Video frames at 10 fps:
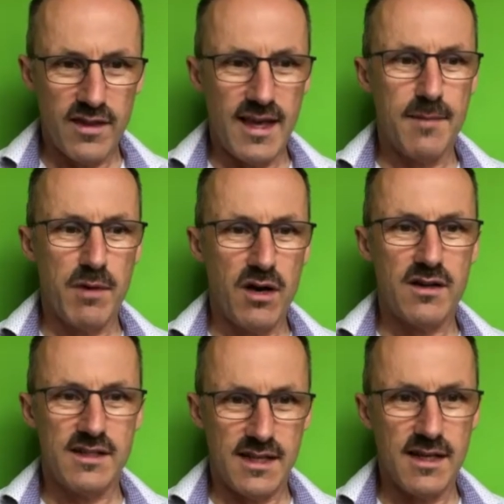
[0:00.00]
their
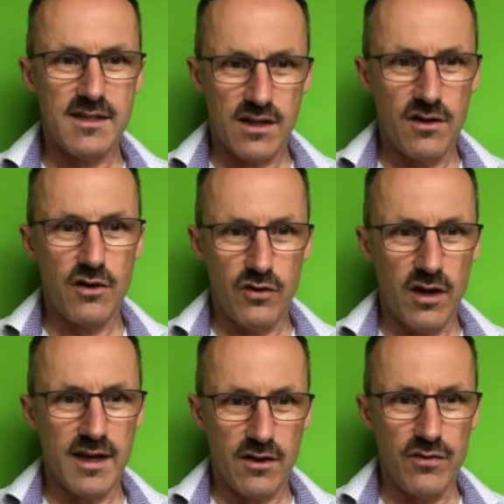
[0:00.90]
marketing is going to look
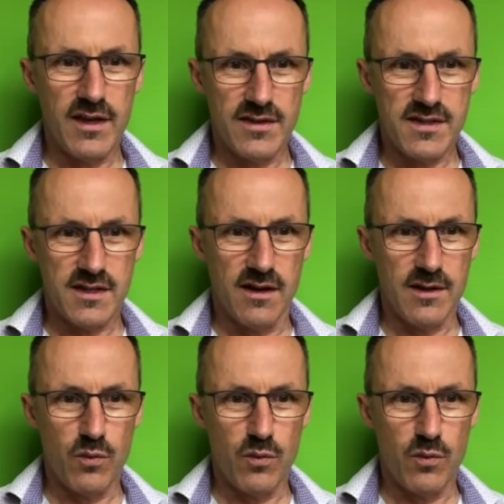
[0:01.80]
like on the other side,